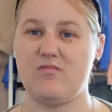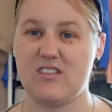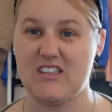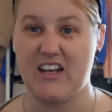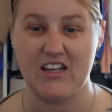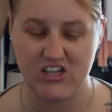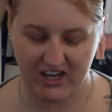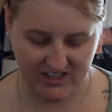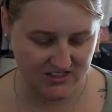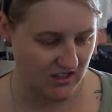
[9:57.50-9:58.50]
skinny
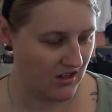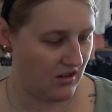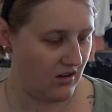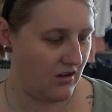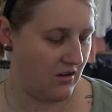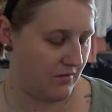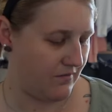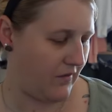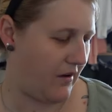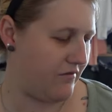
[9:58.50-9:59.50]
jeans.
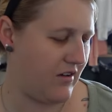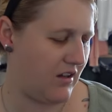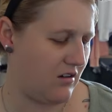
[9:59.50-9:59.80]
I think